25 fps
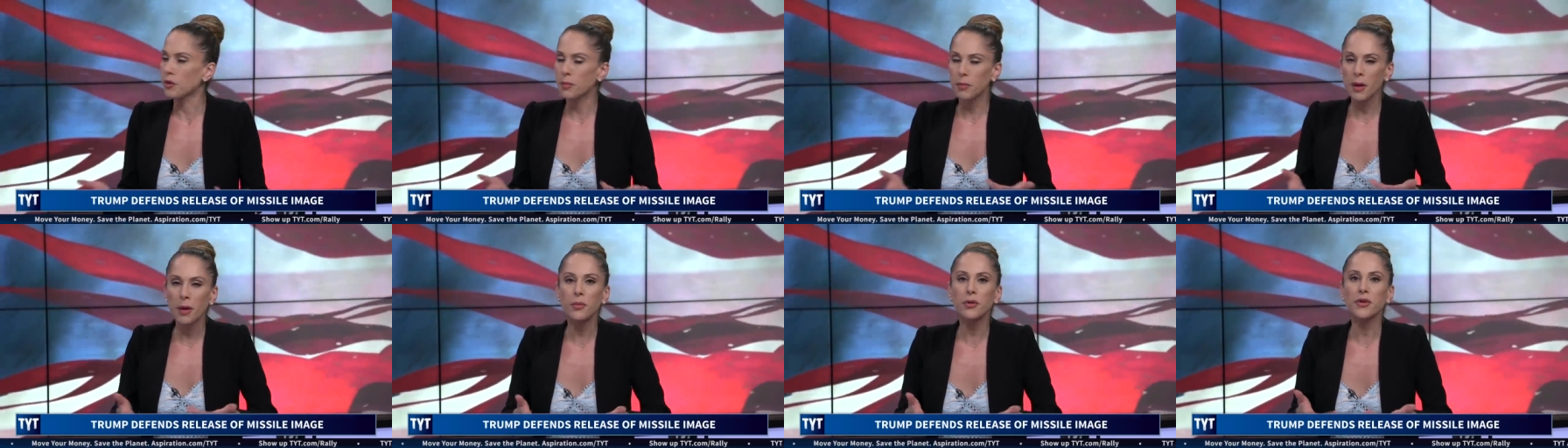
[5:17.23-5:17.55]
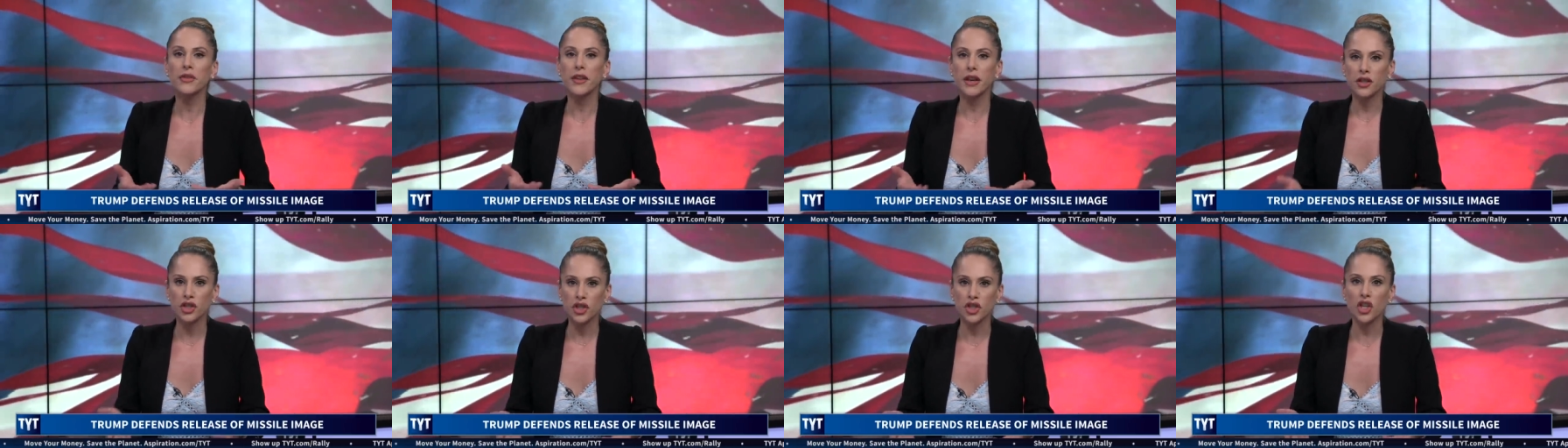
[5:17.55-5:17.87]
Remember,
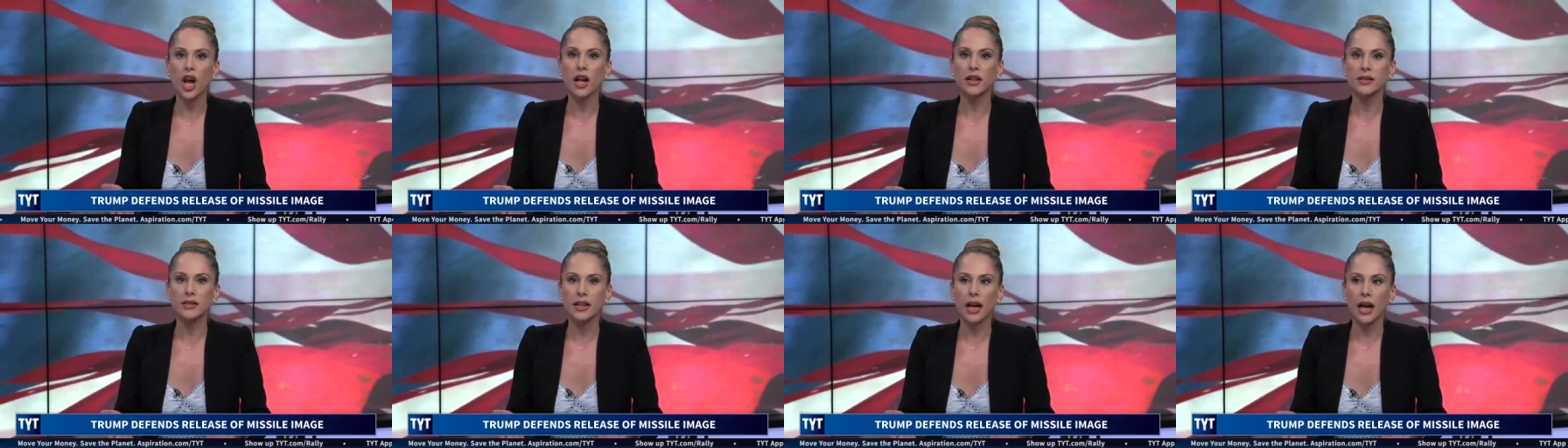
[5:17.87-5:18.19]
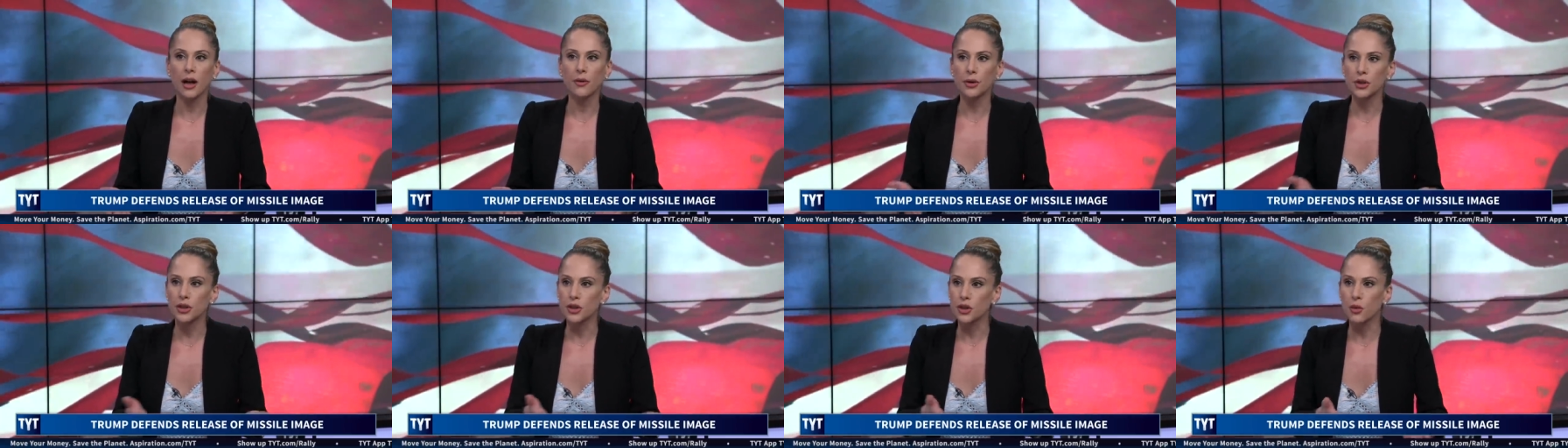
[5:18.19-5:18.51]
they shot
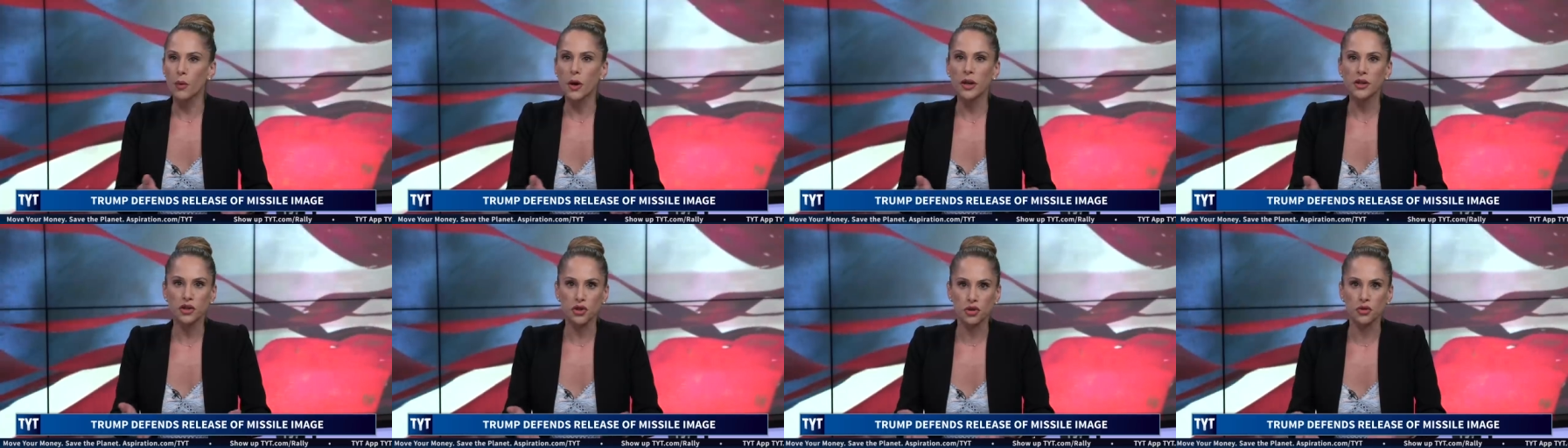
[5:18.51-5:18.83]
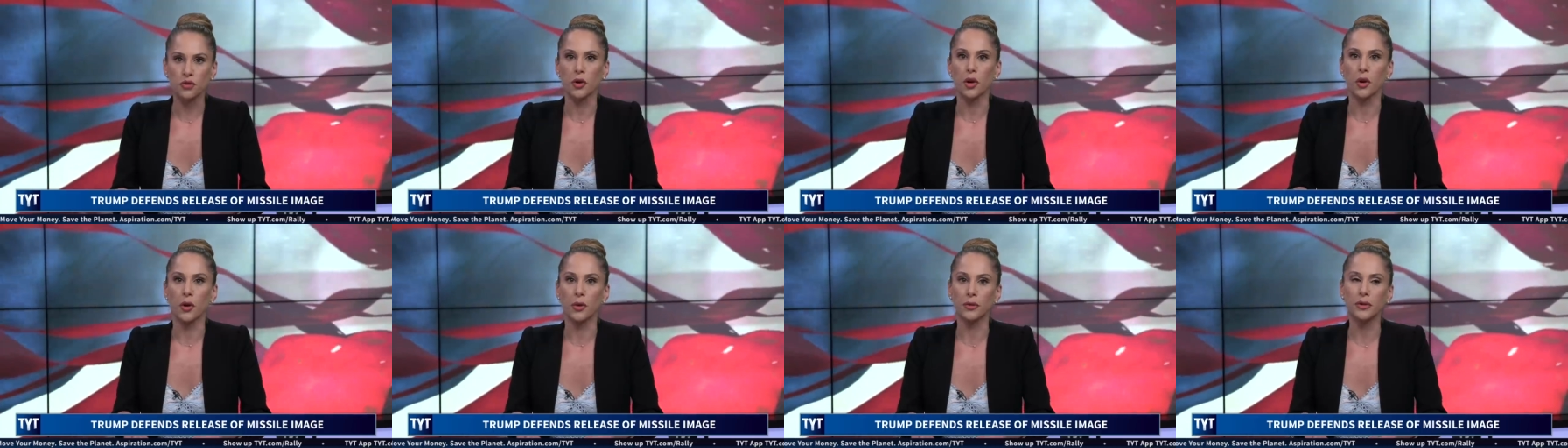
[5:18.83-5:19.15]
down a US
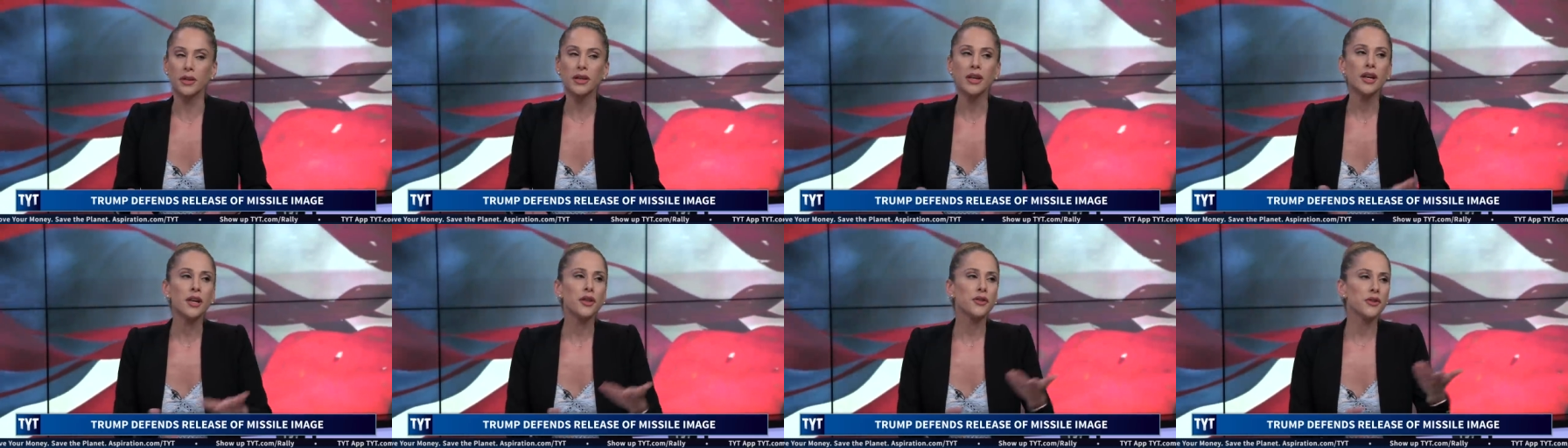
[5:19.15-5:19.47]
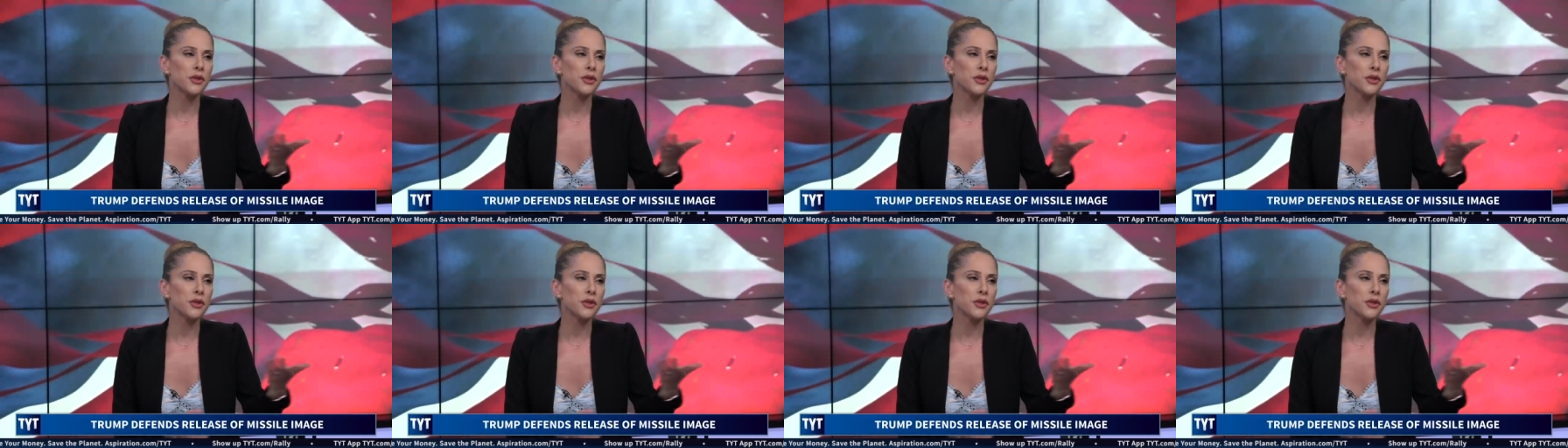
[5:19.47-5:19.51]
drone.